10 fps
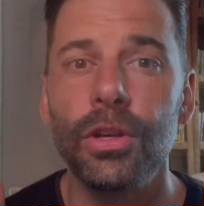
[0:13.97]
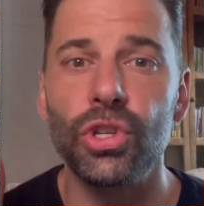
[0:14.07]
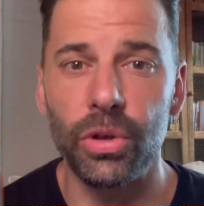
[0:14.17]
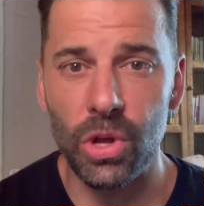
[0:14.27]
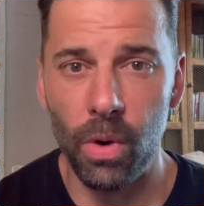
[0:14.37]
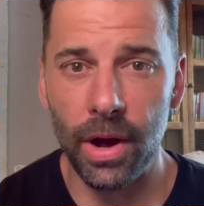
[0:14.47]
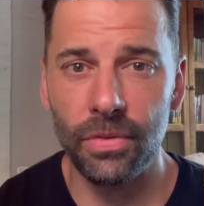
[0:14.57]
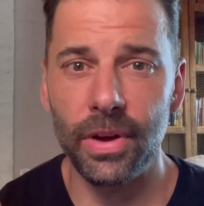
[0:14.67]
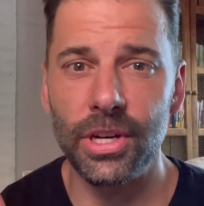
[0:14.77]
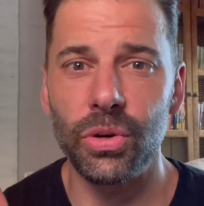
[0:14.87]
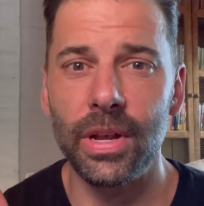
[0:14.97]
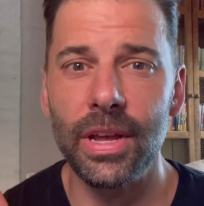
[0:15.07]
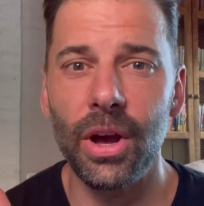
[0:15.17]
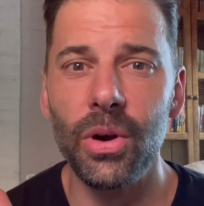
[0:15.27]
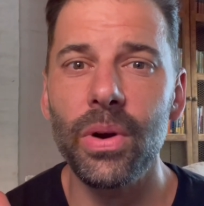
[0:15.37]
So you want to fight your
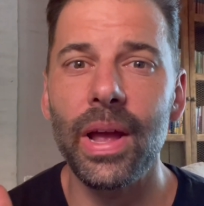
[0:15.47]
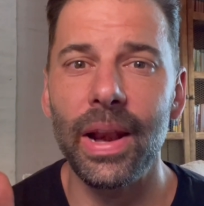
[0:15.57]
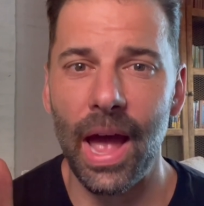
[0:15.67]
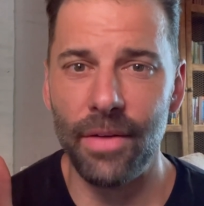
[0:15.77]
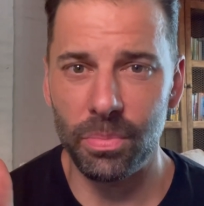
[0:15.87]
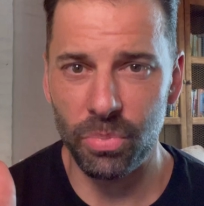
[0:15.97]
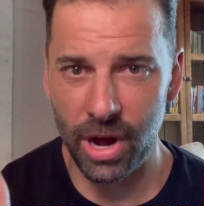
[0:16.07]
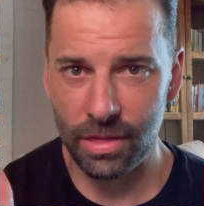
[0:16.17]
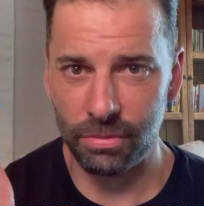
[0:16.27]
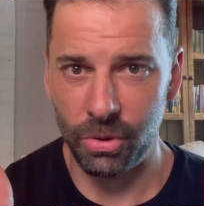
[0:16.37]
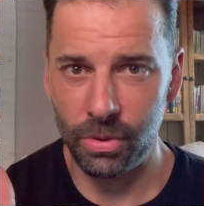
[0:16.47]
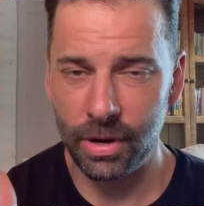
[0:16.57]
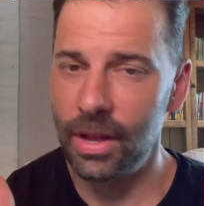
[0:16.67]
ego and have a breakthrough.